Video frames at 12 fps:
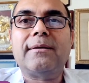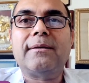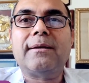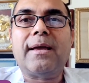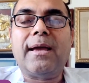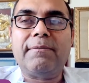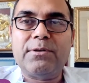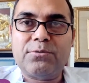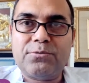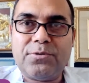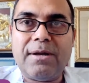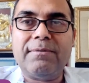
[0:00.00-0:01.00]
having to
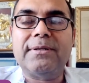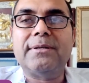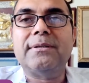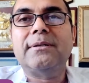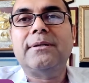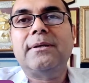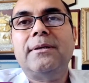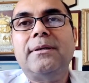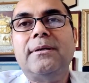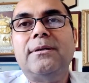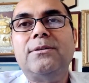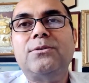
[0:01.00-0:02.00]
travel
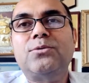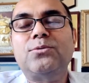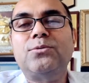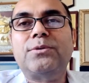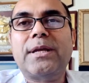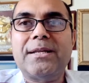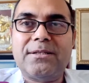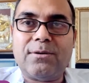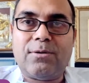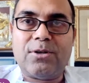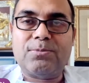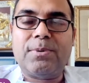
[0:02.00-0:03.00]
to cancer
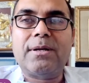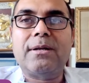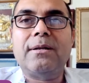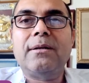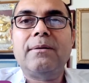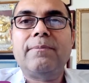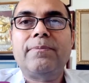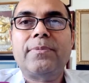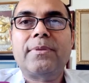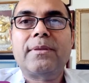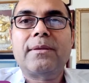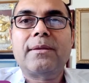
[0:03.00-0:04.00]
hospital
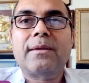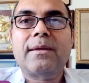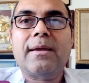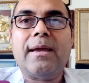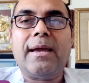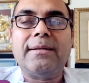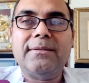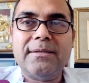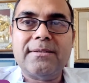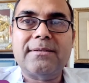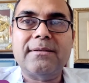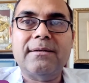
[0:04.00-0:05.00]
and
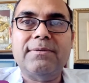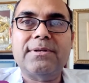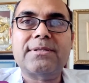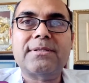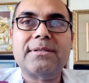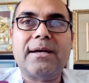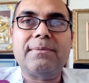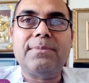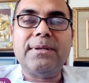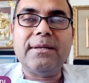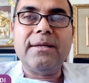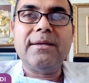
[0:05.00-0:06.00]
this service i
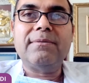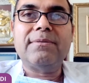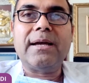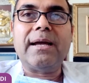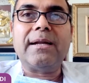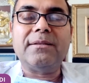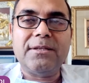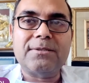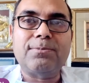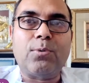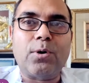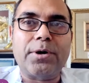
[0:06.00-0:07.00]
believe at
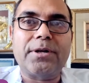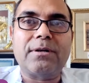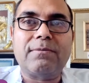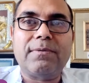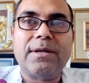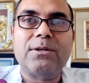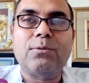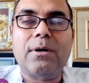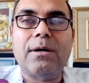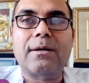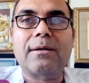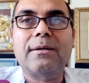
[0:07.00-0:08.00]
this point when you
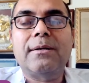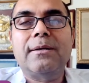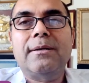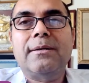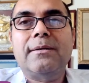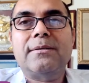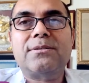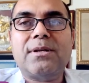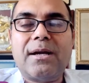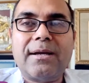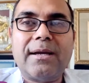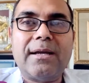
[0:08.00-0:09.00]
are
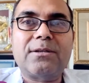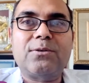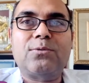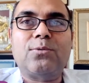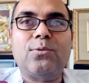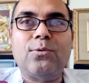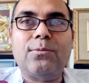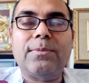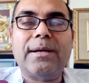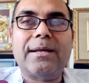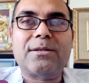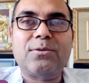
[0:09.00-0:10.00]
stuck at your home
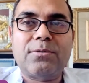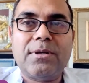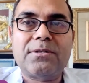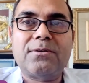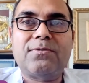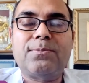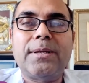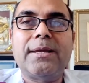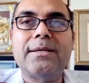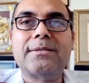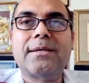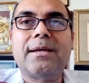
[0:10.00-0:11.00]
at your native
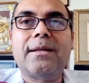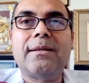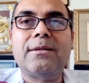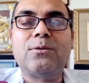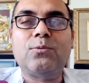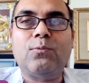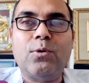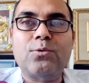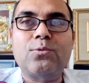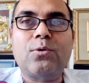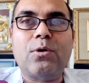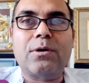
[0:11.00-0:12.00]
place and you want
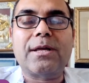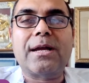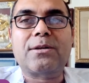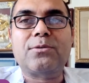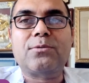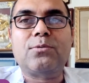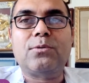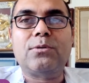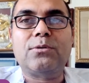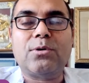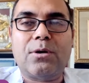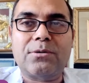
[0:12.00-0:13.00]
to contact your
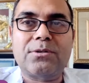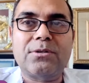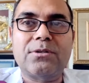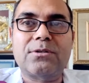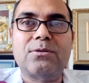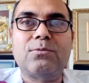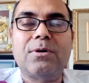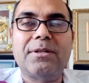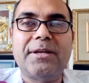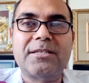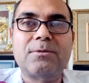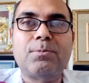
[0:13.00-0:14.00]
doctors who are
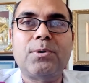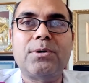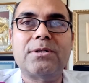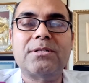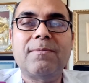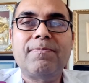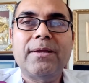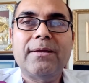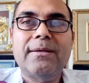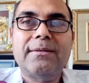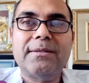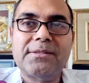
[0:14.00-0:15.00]
the experts
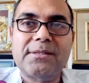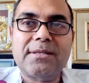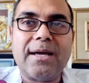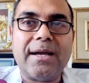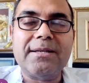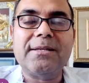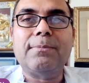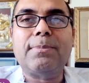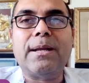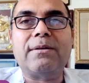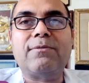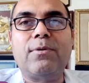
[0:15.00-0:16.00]
this is an ideal
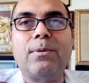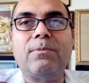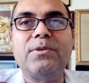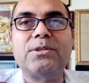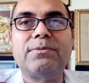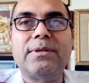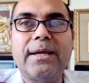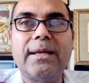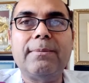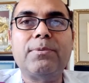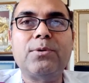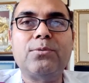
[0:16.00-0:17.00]
platform which will
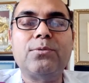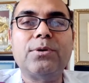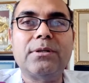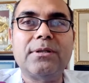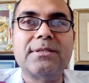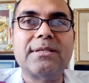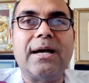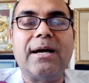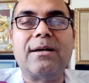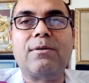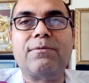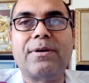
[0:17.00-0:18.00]
help you in this
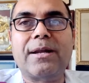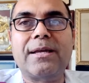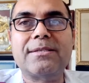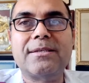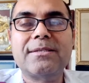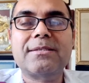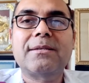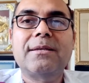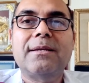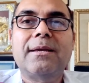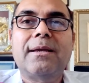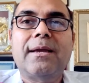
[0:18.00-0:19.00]
hour of crisis
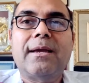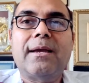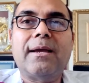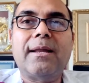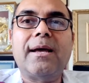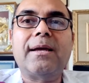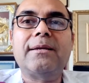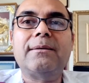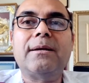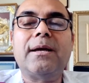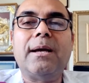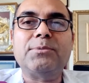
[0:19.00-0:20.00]
and i
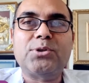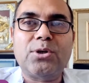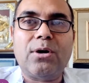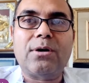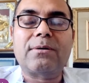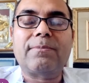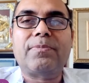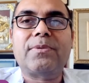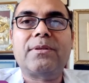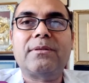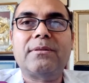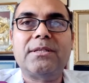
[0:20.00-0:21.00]
am sure
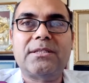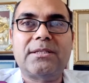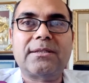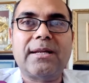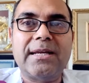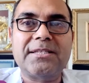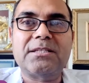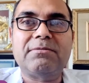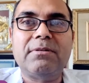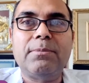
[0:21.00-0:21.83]
this crisis will